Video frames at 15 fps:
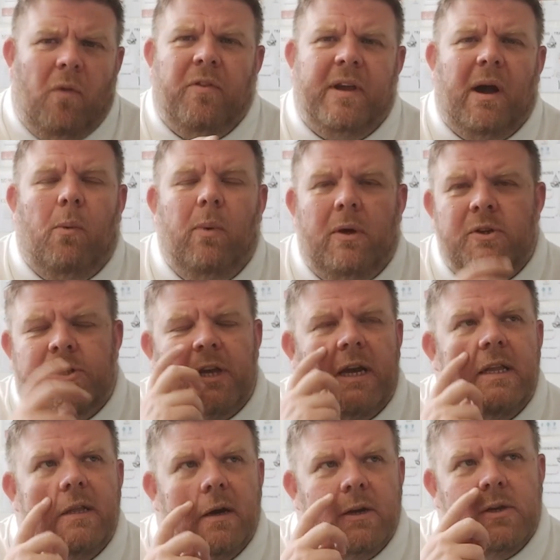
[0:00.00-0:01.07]
thing I will
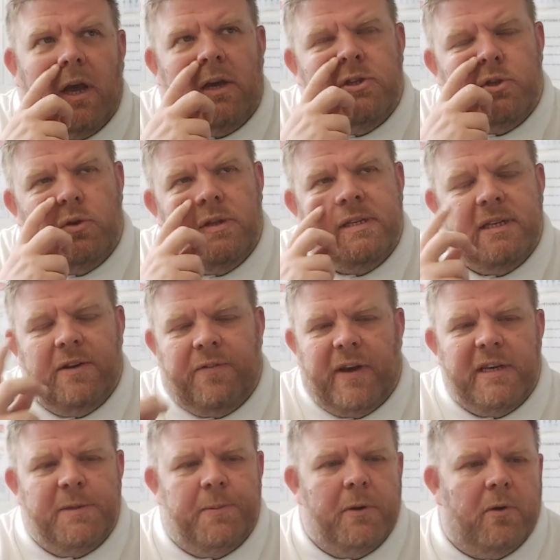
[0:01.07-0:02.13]
say, and I saw this in a
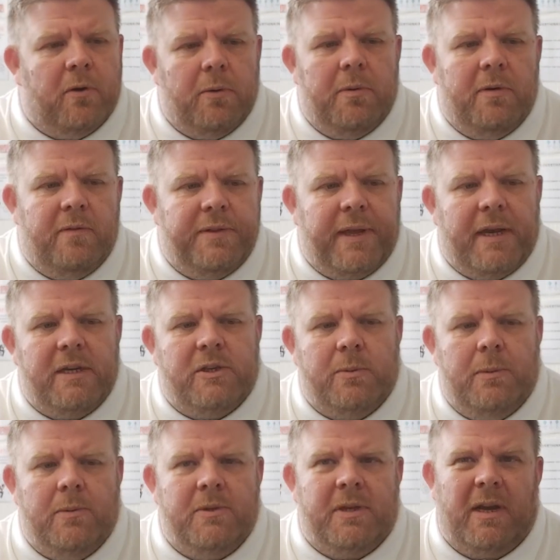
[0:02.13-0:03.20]
Facebook group the other day,
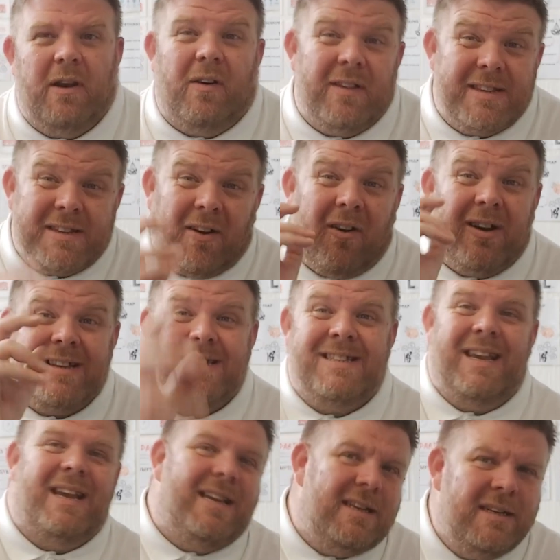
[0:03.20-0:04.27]
someone was saying, oh, this guy's
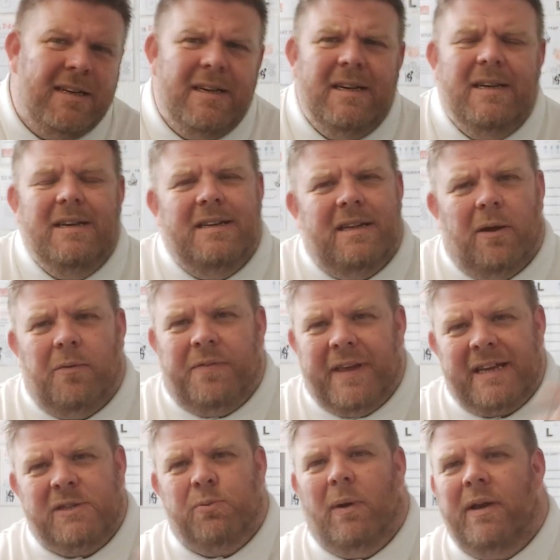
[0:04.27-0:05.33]
saying,
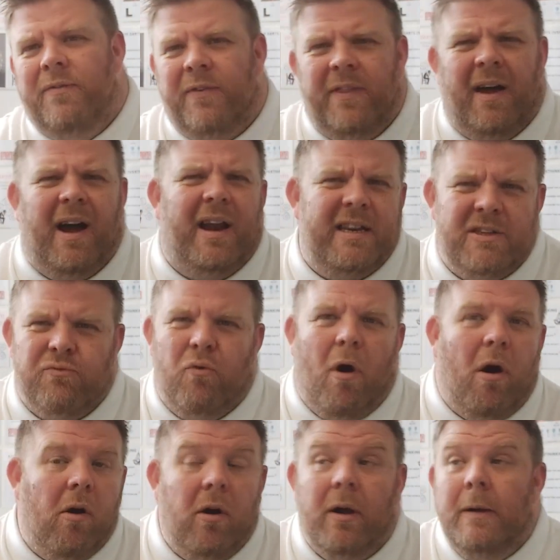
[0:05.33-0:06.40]
this way for that and he's
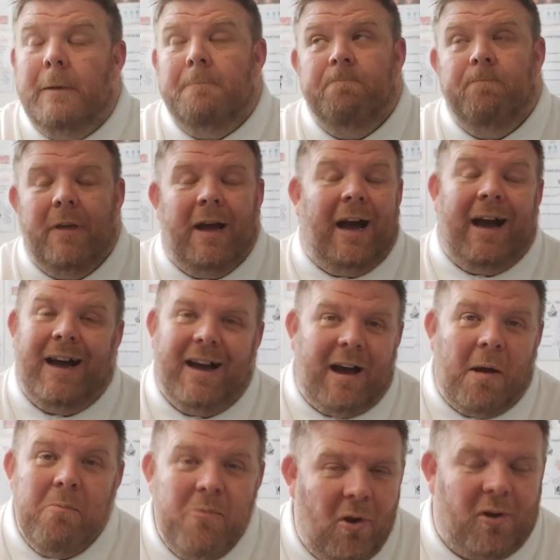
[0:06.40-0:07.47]
wrong.
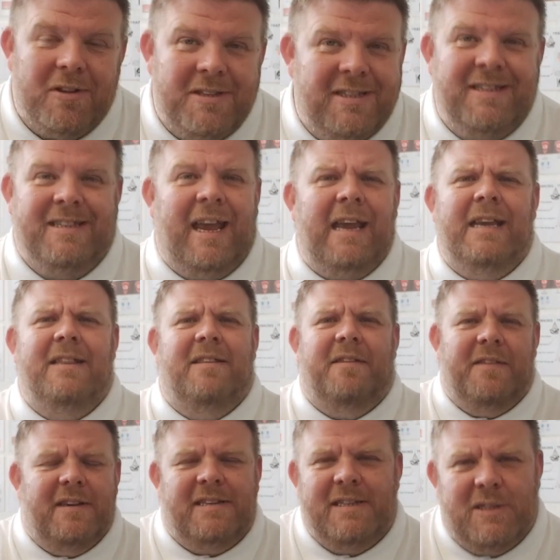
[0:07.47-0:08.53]
I'm not saying that
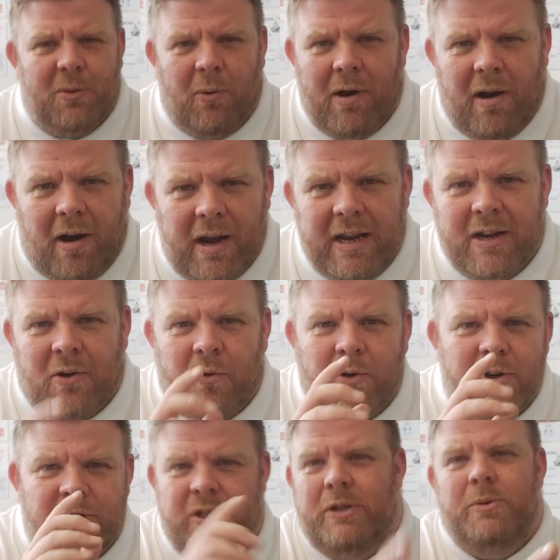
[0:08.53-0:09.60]
this is the way I
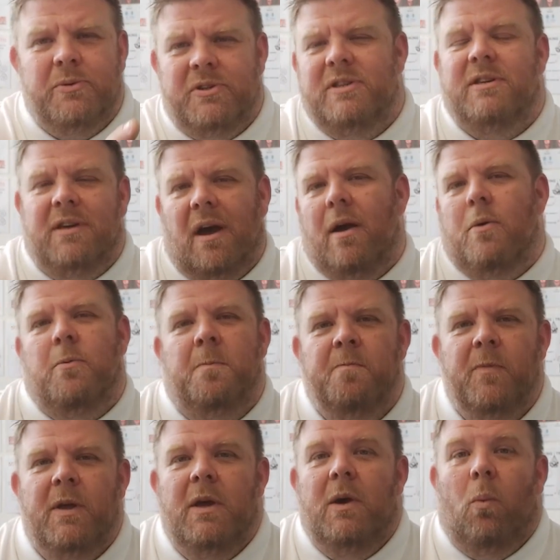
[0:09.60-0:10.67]
encourage you to go.
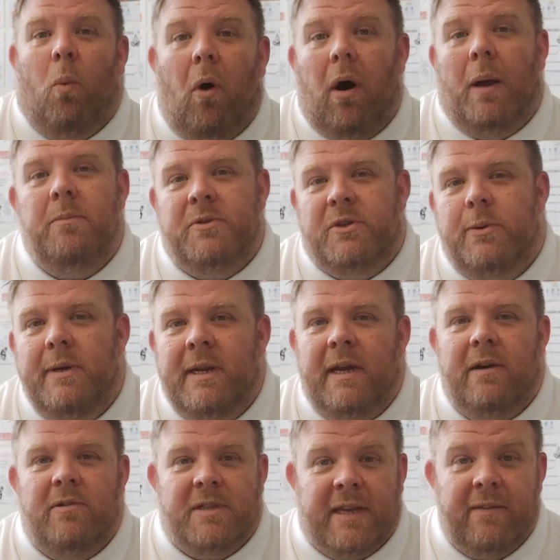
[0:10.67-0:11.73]
What I'm doing
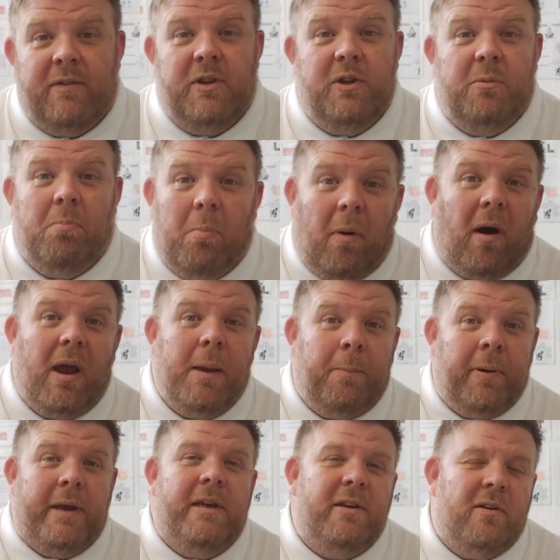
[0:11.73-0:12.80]
here is giving you my
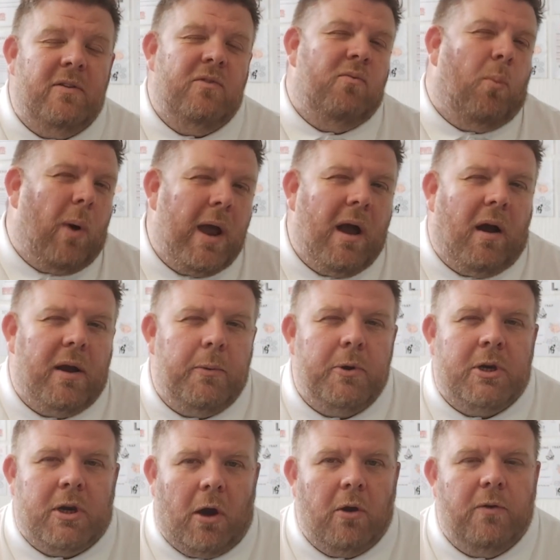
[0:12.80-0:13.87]
opinion on the way I
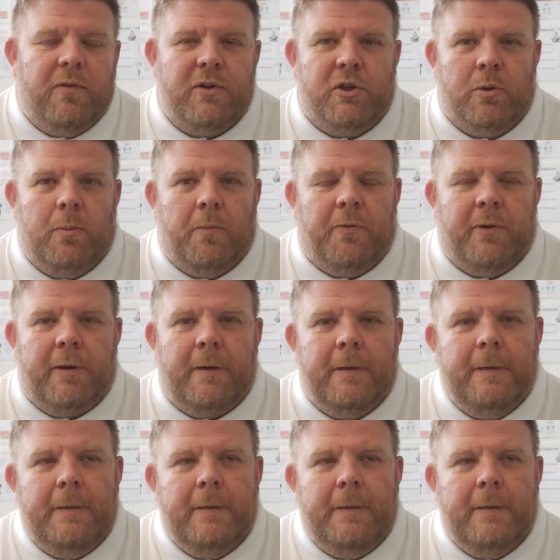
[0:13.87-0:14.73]
would go for something.